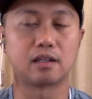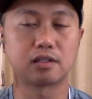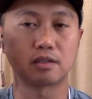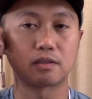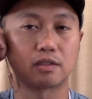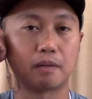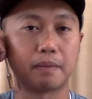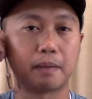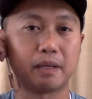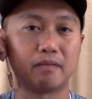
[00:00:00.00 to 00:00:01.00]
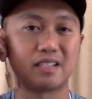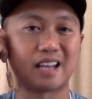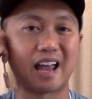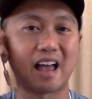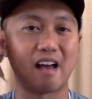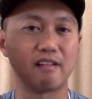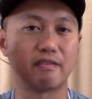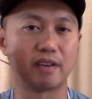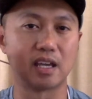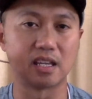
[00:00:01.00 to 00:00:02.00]
sort of pet peeves that I have
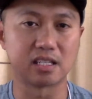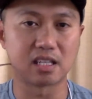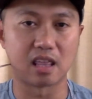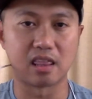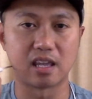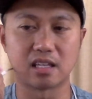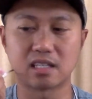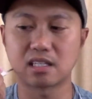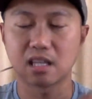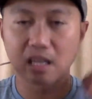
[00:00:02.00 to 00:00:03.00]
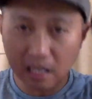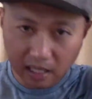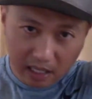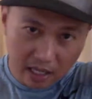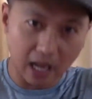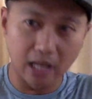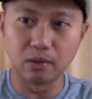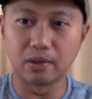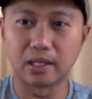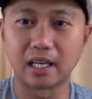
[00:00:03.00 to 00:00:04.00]
is this
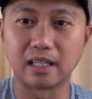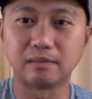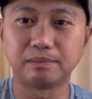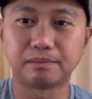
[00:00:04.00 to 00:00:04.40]
annoying